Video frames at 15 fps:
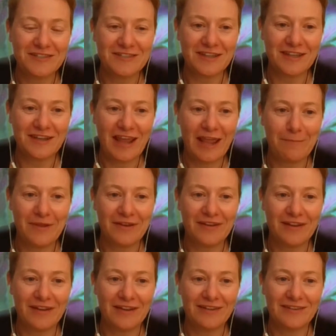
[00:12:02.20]
that
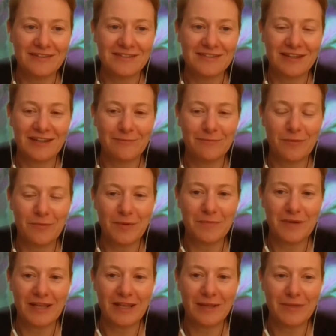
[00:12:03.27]
happen, it's
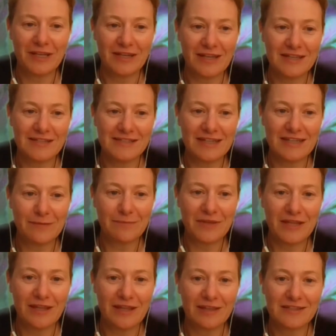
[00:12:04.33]
probably a bit easier
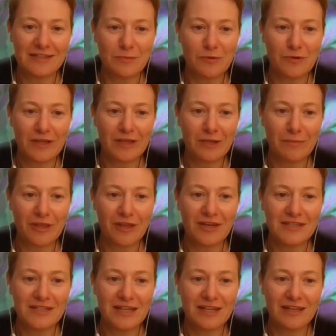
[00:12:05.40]
being a smaller
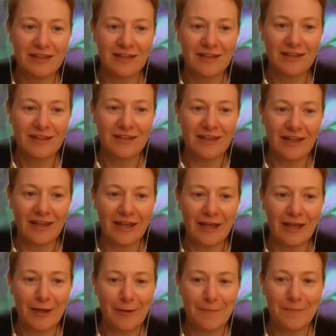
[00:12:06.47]
community,
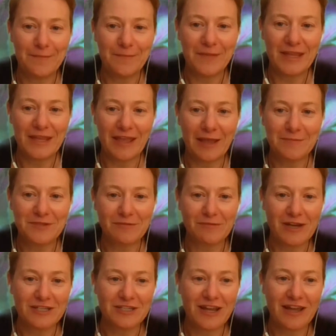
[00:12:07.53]
being able to
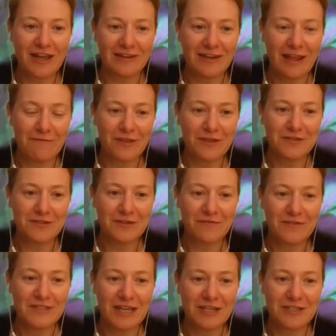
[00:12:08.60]
reach out and have those
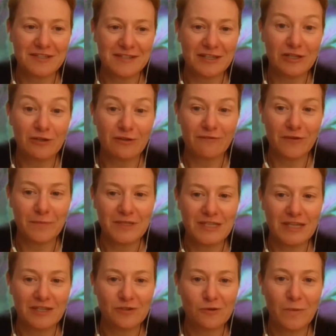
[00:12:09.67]
conversations and look for
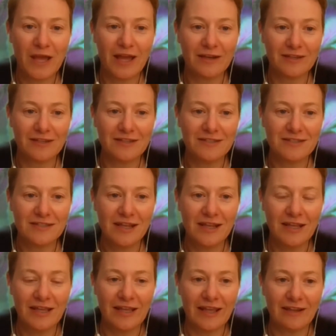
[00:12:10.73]
potential partners.
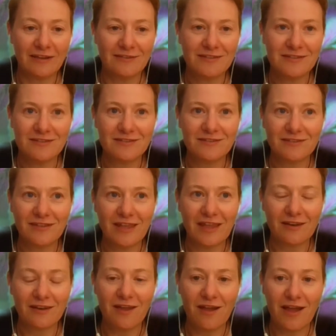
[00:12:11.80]
And
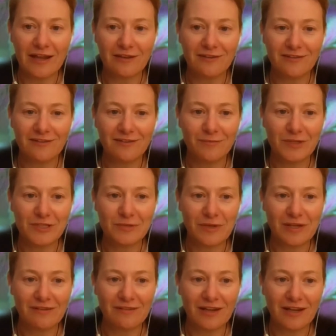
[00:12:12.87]
that line
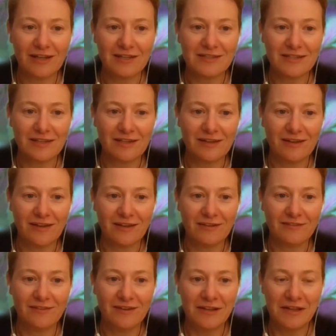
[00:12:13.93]
between illicit
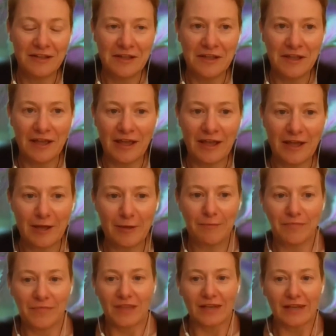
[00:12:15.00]
and
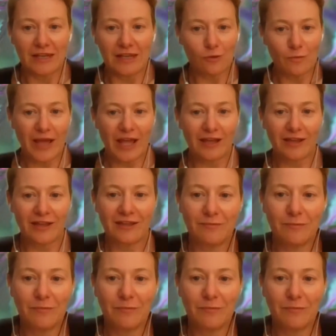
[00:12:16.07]
the legal market,